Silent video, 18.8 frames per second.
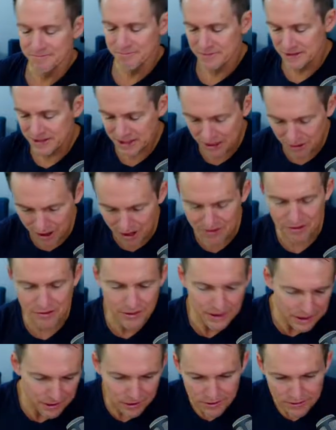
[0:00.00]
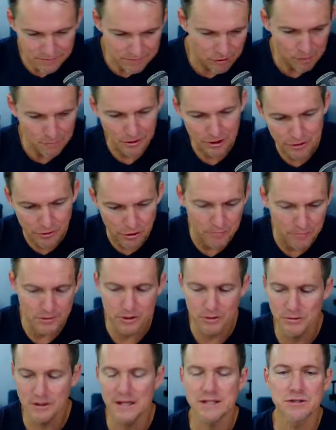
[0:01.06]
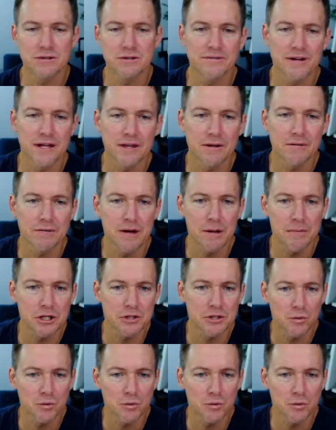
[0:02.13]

other than Omicron and all that sort of other rubbish,